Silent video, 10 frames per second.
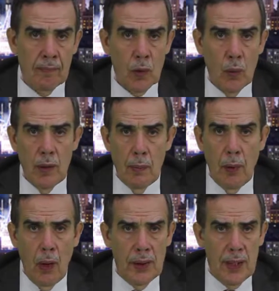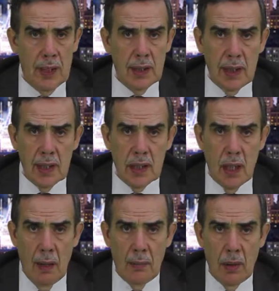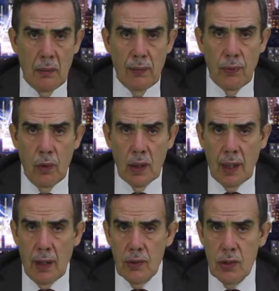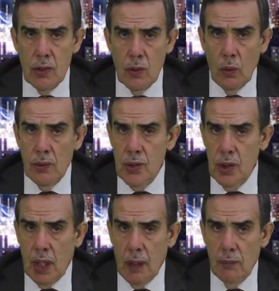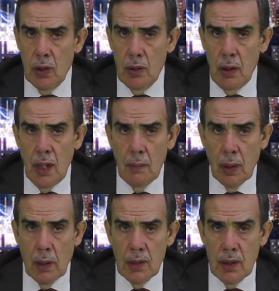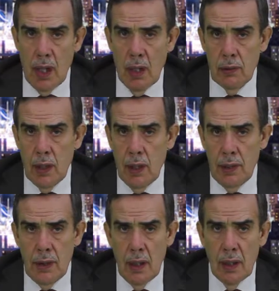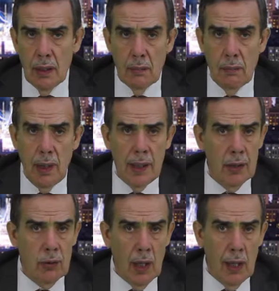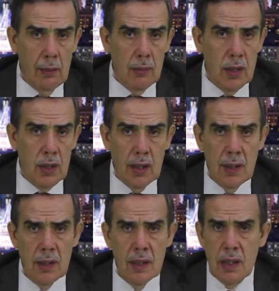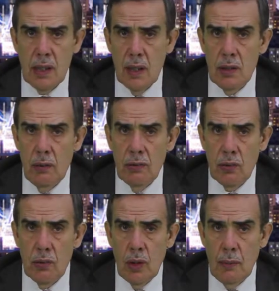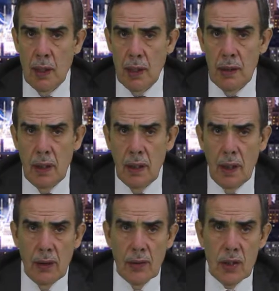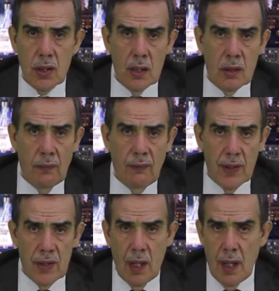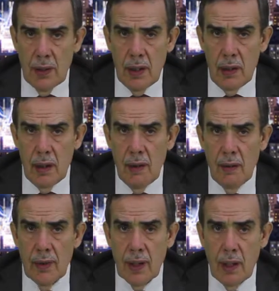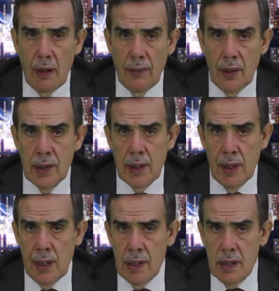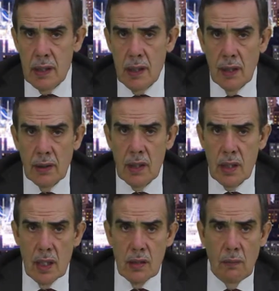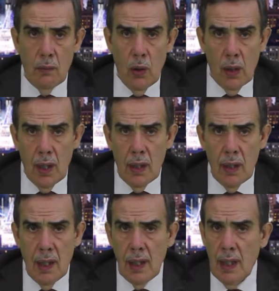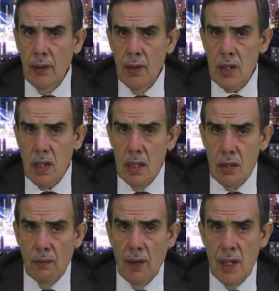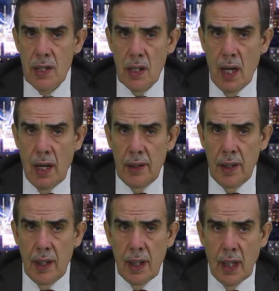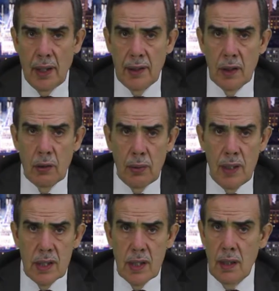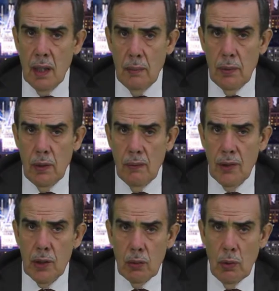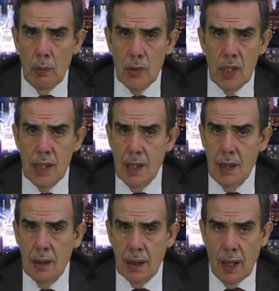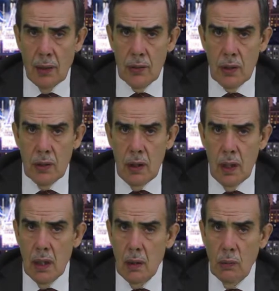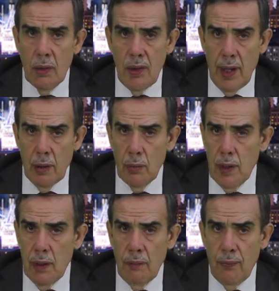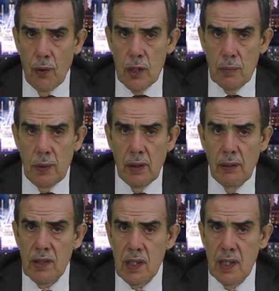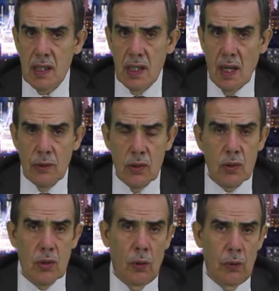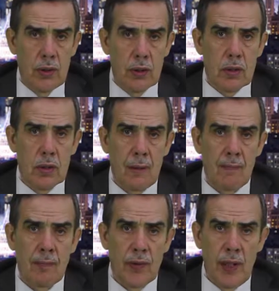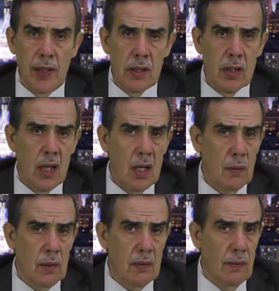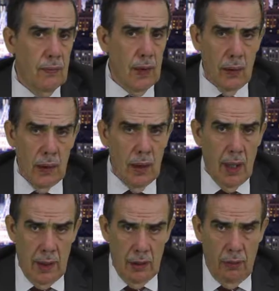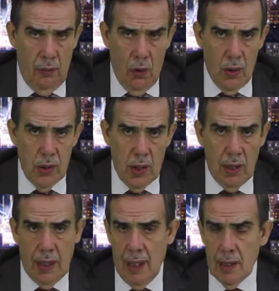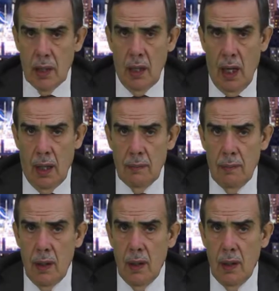When the polytheist army of 4,000 soldiers came to Marazahran, many tribes, such as the sons of Suleiman, the sons of Fazara, the Ghafatanites, the sons of Murrah, and the sons of Asad, had increased the number of the troops to 10,000 with their reinforcement of 6,000 soldiers. This was a very large force at that time.